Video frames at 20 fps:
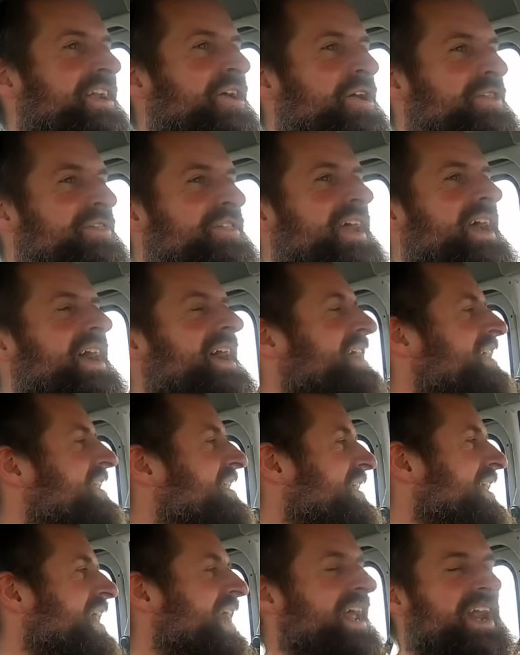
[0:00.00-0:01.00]
on there,
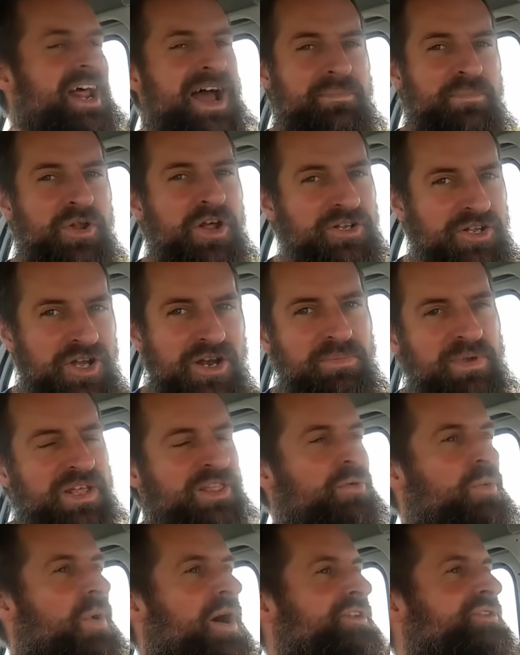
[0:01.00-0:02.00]
and I'm not going to be
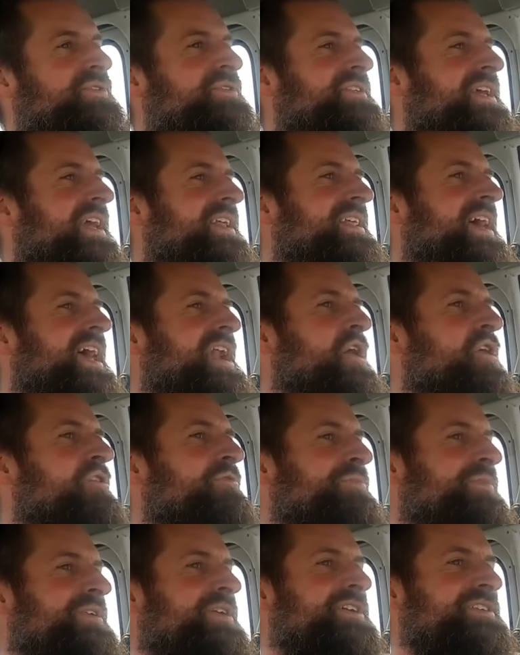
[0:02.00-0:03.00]
the one to take that off
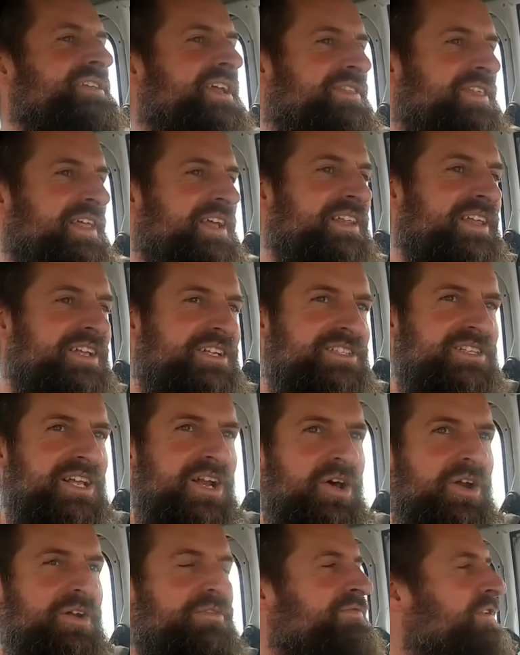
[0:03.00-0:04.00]
because I think it's a
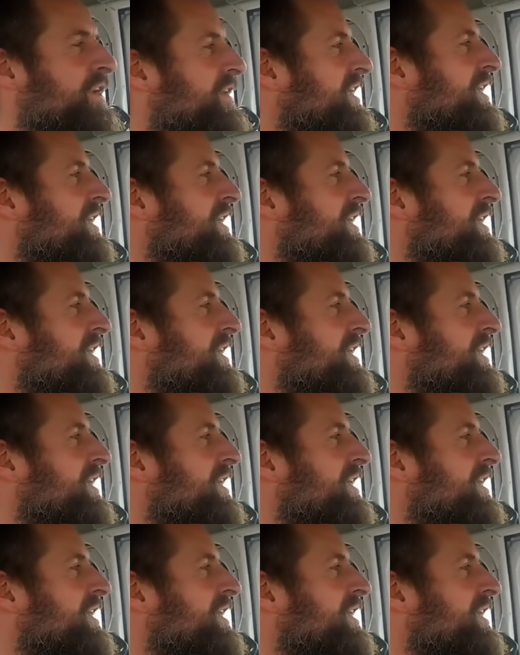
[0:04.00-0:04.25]
lot of fun.